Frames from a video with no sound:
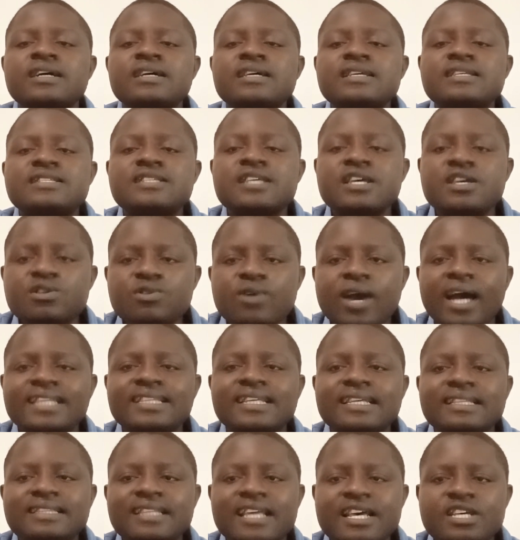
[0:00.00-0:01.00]
See you at
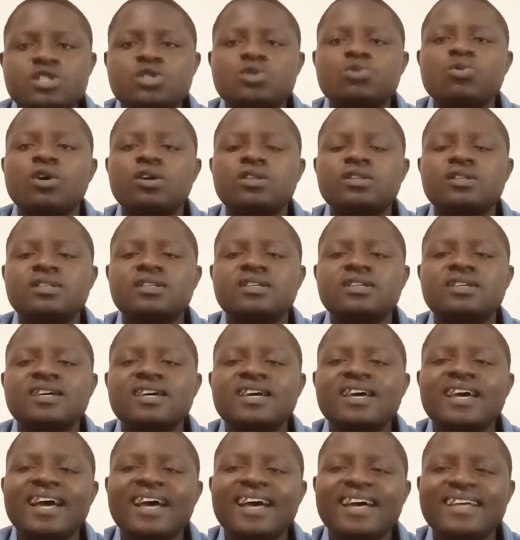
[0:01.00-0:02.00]
the next one,
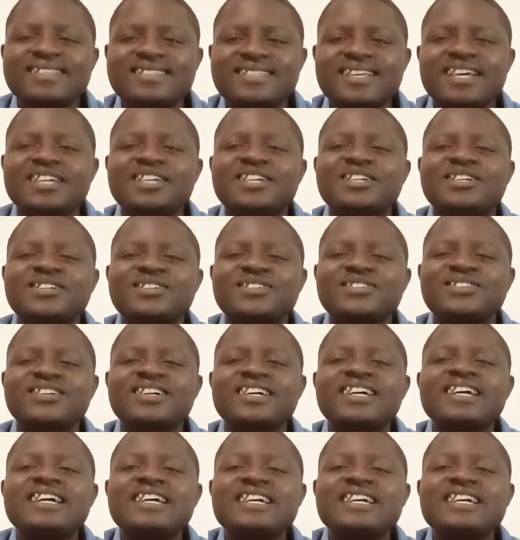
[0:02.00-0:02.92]
and thank you.